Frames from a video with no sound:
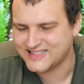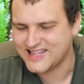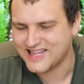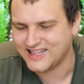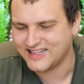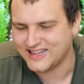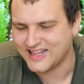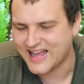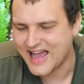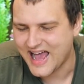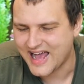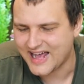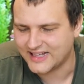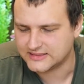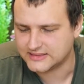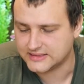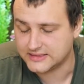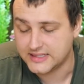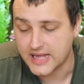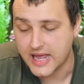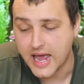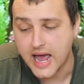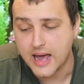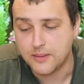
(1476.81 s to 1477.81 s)
the
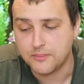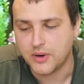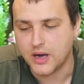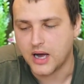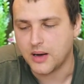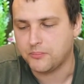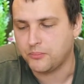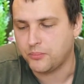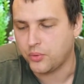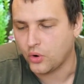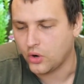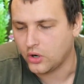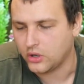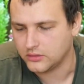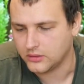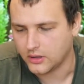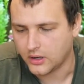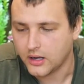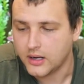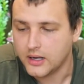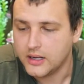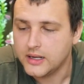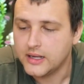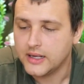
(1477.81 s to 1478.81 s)
Last Dab
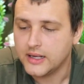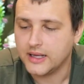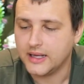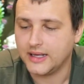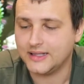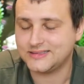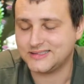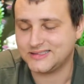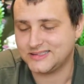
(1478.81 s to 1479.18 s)
Apollo. It